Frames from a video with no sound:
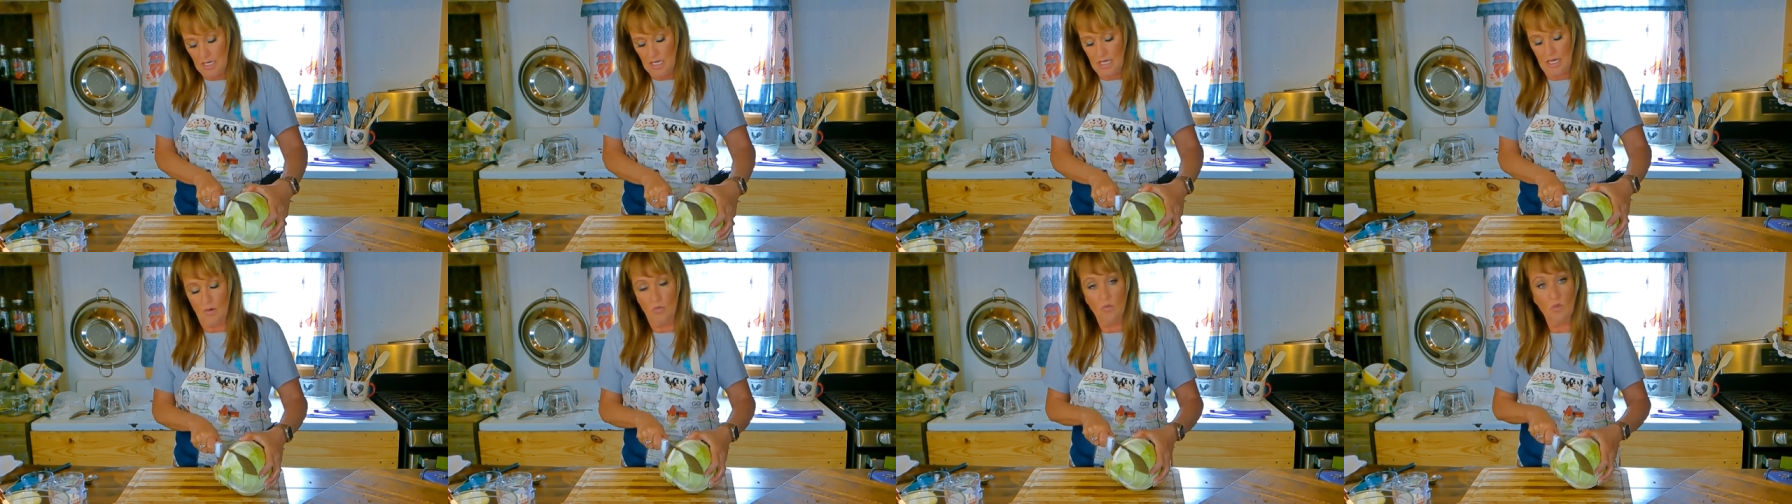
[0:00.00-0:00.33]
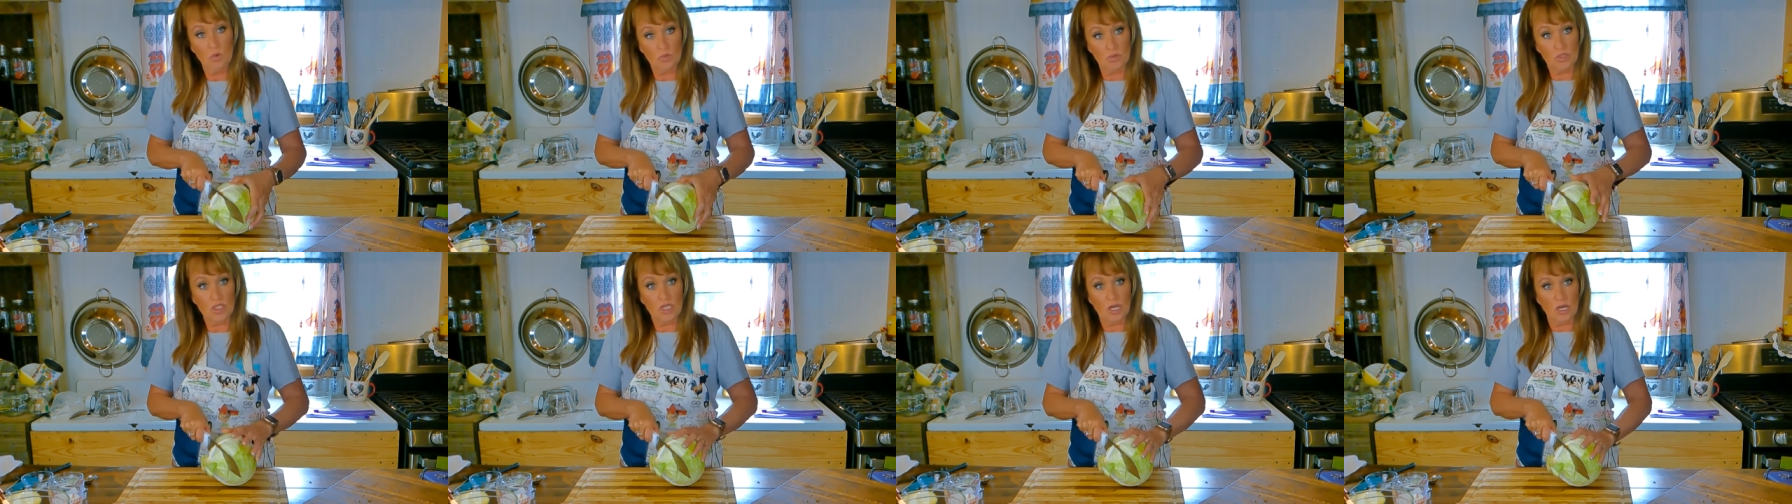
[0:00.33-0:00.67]
I
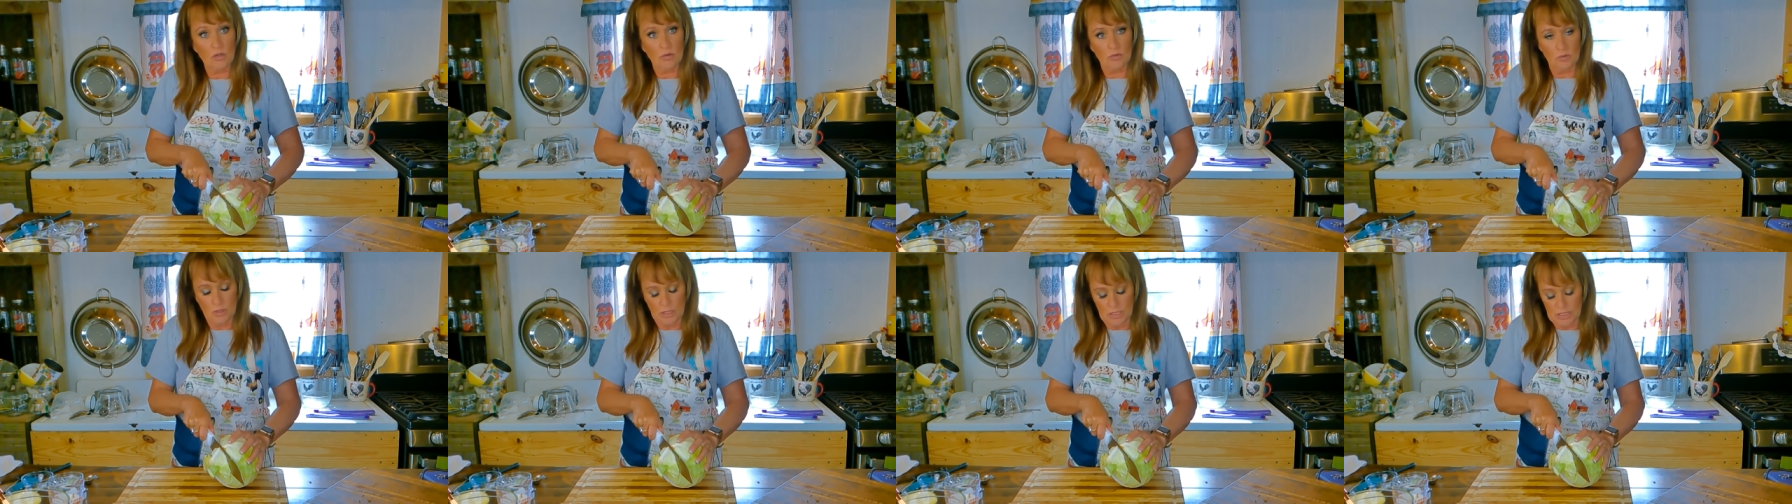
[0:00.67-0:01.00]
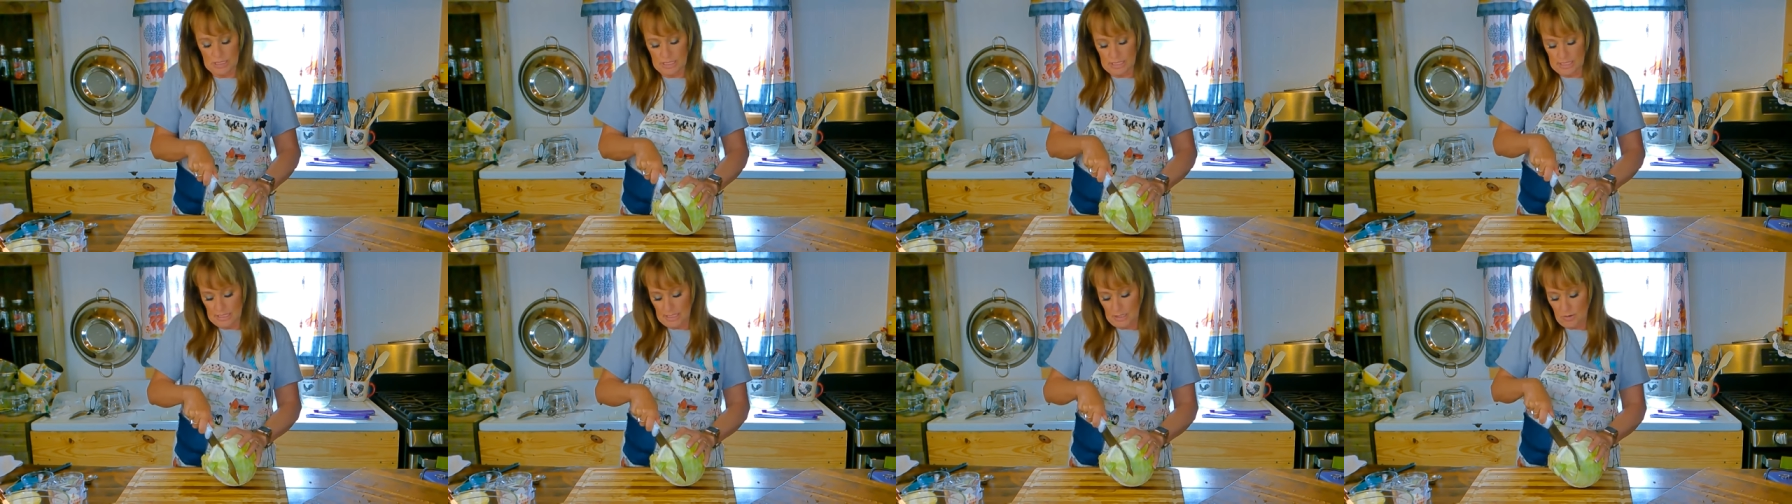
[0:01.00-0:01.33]
want y'all to
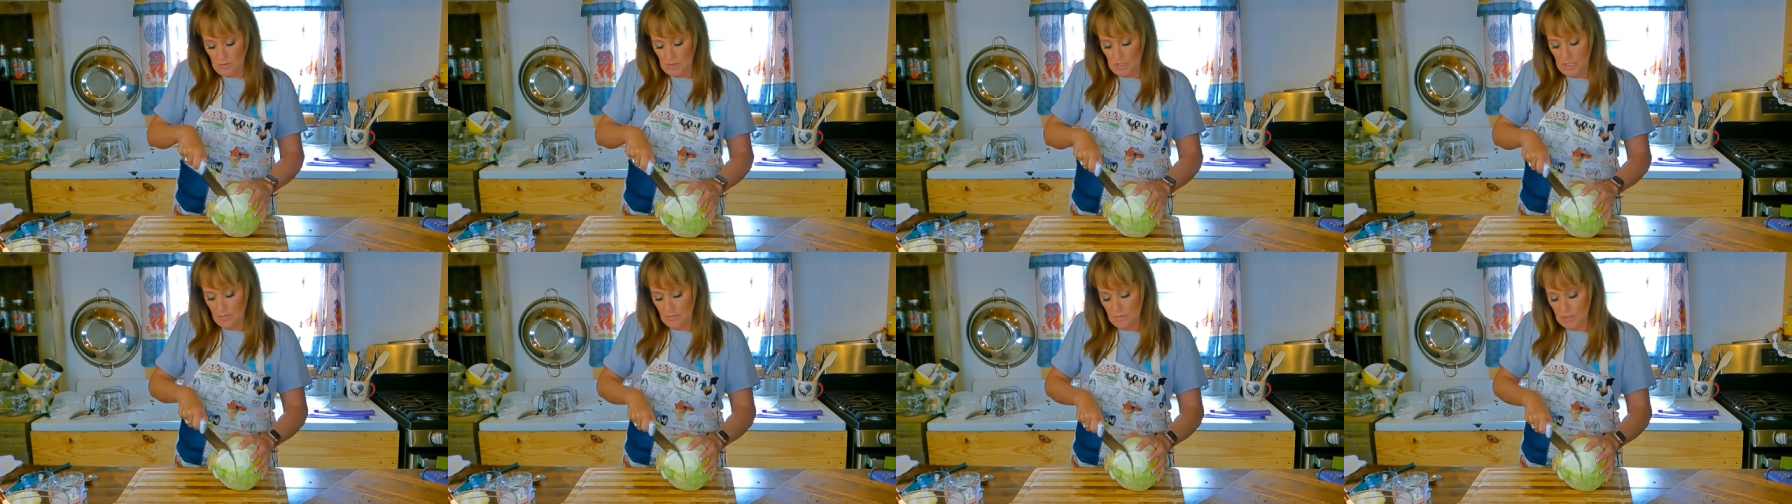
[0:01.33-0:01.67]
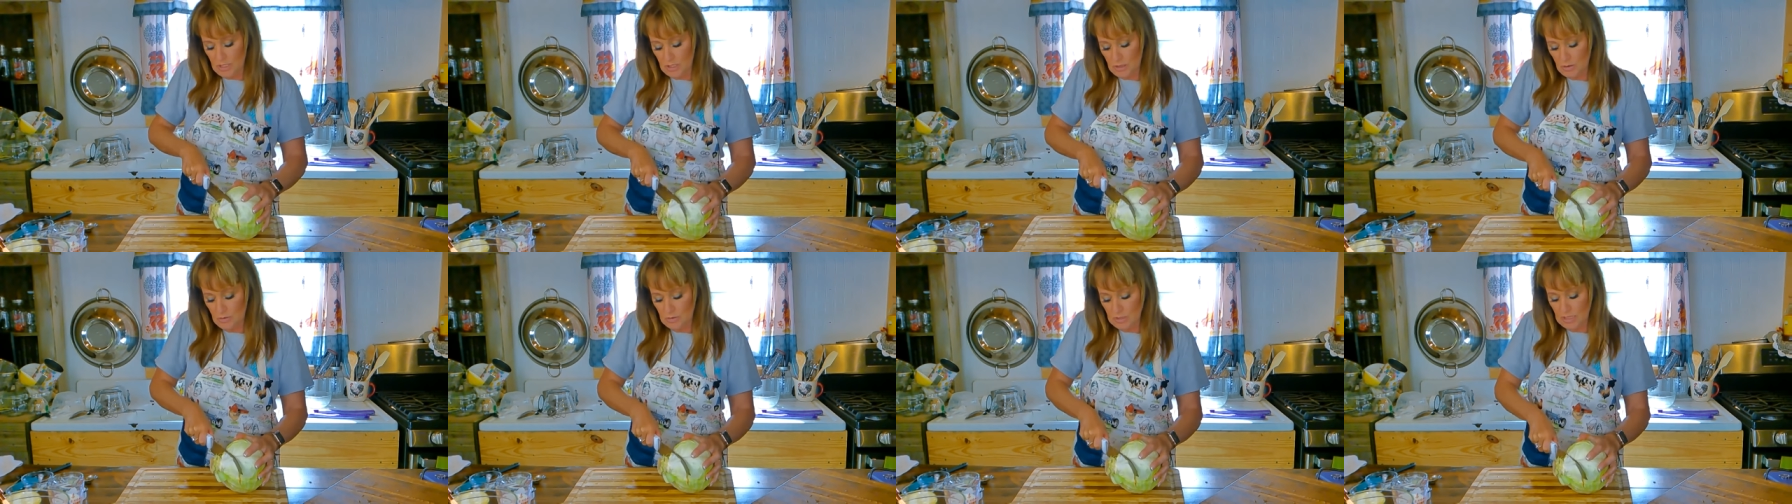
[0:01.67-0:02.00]
really see what I'm
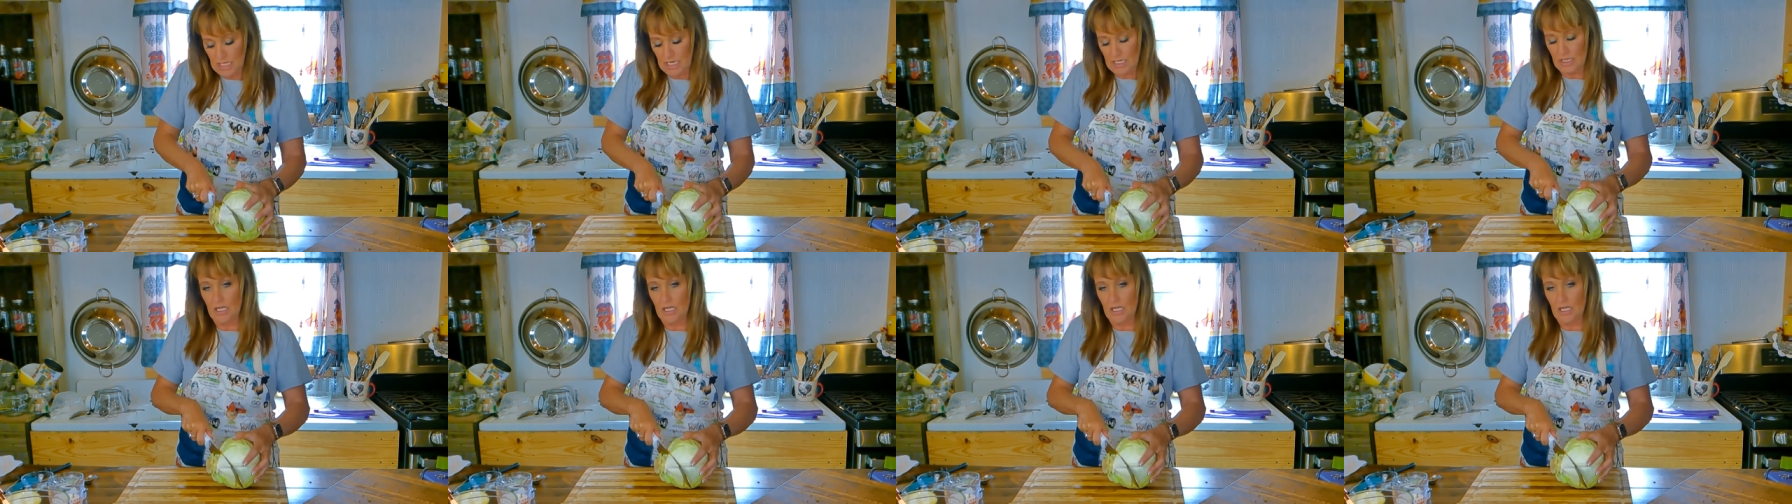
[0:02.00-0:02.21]
doing